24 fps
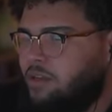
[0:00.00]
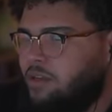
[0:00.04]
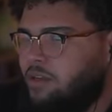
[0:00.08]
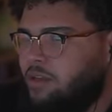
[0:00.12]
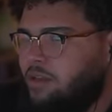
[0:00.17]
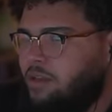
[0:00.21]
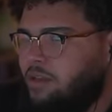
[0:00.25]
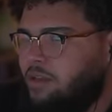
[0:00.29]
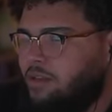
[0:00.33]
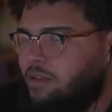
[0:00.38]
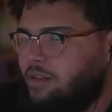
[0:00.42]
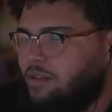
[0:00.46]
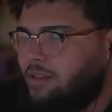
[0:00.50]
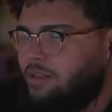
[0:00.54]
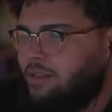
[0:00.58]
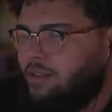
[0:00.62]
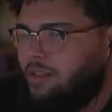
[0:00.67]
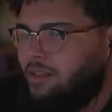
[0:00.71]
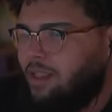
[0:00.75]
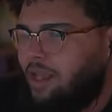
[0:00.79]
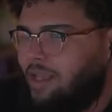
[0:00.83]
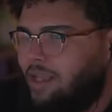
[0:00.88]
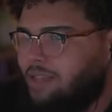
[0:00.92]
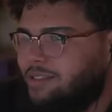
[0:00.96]
Okay, so
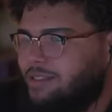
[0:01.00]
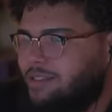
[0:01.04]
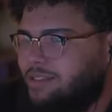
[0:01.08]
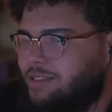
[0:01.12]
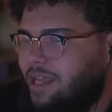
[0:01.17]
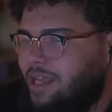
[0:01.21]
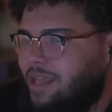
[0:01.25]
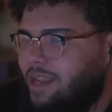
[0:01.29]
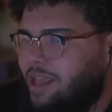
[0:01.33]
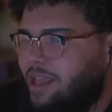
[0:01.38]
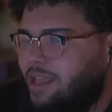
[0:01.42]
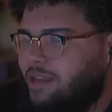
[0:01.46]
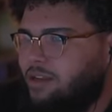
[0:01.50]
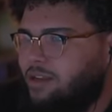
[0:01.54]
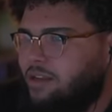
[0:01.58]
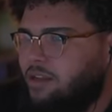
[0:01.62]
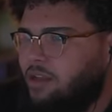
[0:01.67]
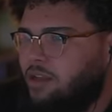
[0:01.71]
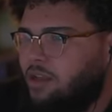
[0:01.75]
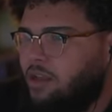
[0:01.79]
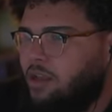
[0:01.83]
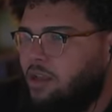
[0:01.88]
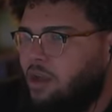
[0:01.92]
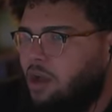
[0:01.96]
you're gonna. That's a dead end.
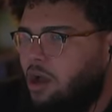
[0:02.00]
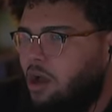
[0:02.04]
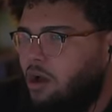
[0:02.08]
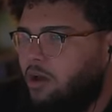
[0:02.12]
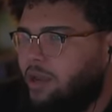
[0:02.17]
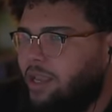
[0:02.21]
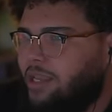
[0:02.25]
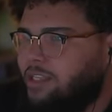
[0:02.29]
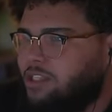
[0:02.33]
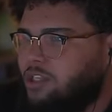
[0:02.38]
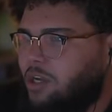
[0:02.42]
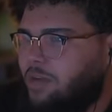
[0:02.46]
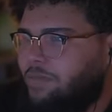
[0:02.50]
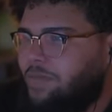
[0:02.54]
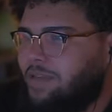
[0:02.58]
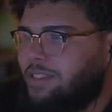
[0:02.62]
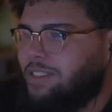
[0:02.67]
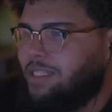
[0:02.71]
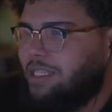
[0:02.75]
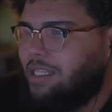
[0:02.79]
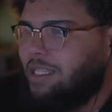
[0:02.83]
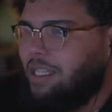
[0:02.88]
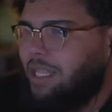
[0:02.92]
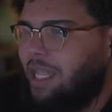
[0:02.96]
Okay, so if
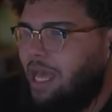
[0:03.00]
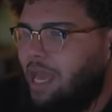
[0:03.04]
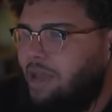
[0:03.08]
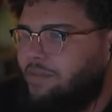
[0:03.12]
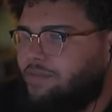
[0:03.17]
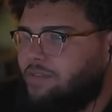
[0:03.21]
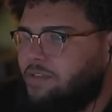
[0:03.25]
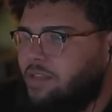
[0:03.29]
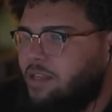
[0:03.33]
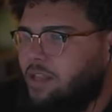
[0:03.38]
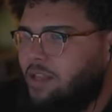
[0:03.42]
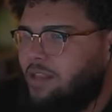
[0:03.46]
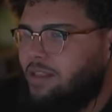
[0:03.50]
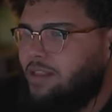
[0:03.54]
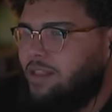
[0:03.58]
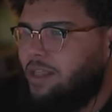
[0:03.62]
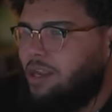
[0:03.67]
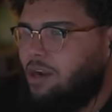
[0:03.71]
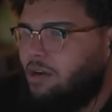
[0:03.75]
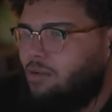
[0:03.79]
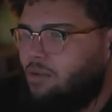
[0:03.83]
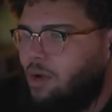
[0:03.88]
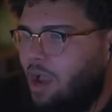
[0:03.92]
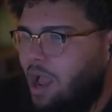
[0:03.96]
it's a left, then
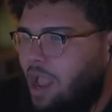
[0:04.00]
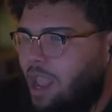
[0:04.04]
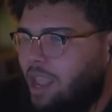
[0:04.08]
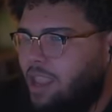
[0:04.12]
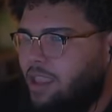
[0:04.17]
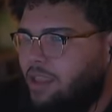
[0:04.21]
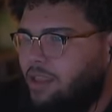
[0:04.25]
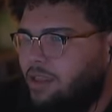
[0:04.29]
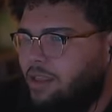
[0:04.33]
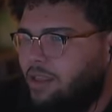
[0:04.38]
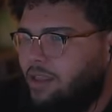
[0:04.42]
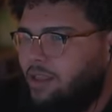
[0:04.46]
a right,